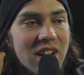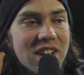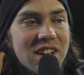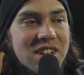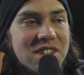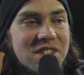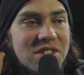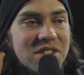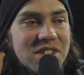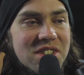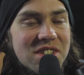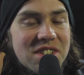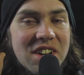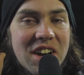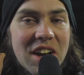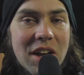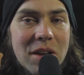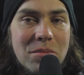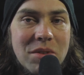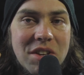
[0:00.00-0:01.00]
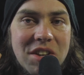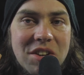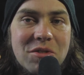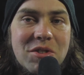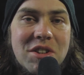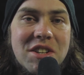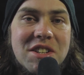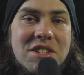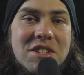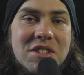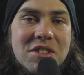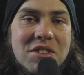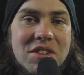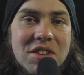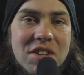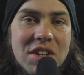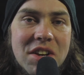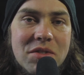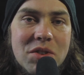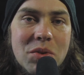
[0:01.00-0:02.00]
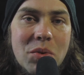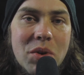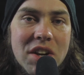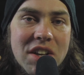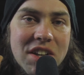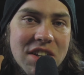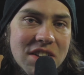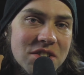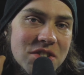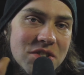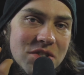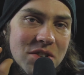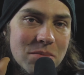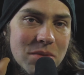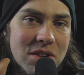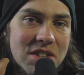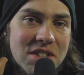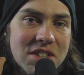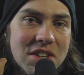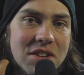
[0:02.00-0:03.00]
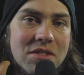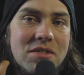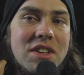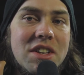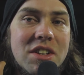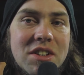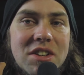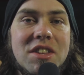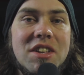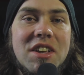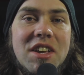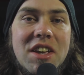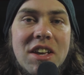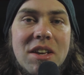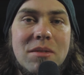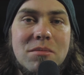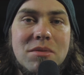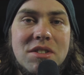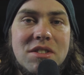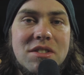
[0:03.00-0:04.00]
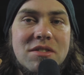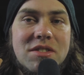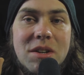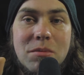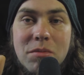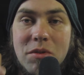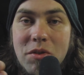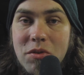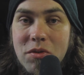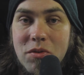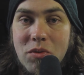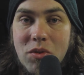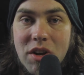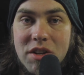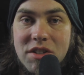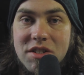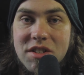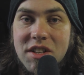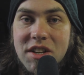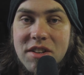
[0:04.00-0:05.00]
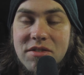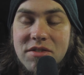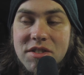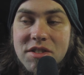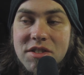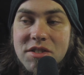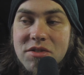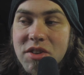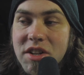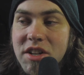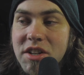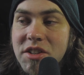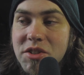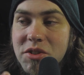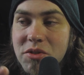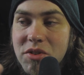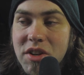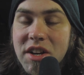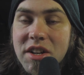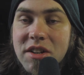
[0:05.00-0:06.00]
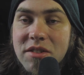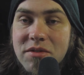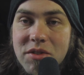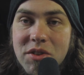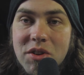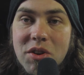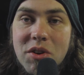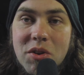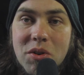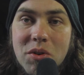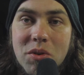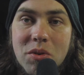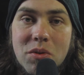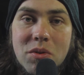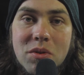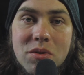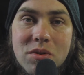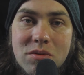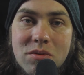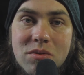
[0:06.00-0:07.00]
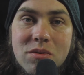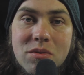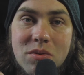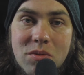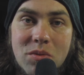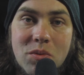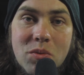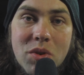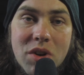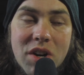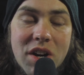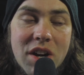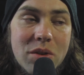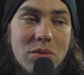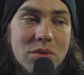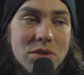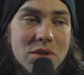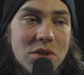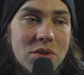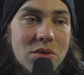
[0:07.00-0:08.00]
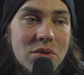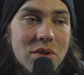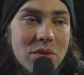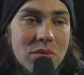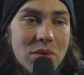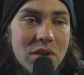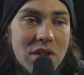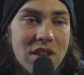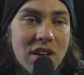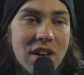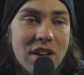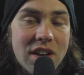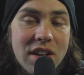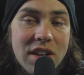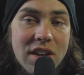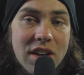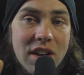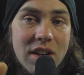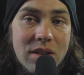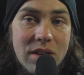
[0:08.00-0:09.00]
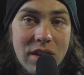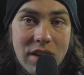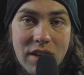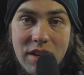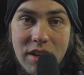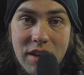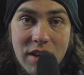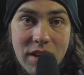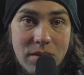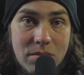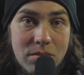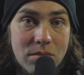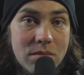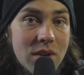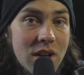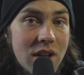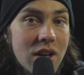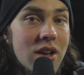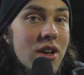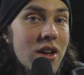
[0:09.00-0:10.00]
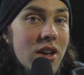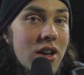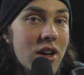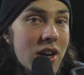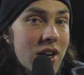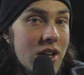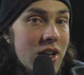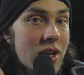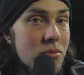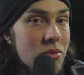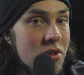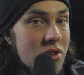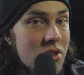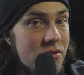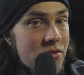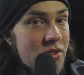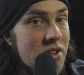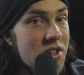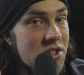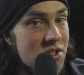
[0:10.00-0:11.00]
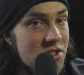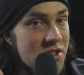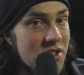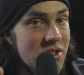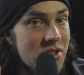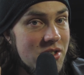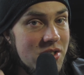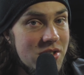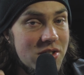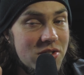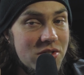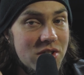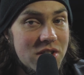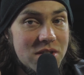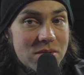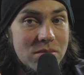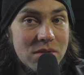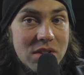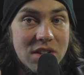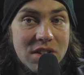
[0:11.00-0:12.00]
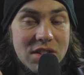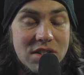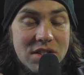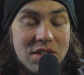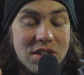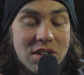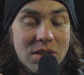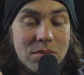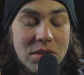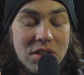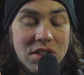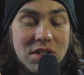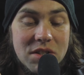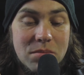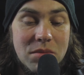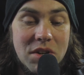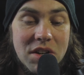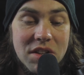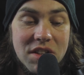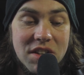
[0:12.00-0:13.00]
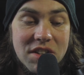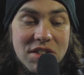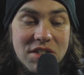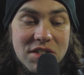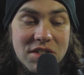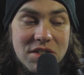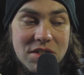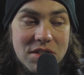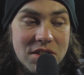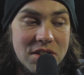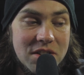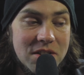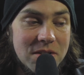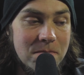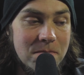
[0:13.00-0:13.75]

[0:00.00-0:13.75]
guess you could say I am egotistical enough to want to insert myself into the games. So some of you have watched Life is Strange. You kind of know where I was going with that, and I am gonna finish it. Trust me, it's coming this month. I just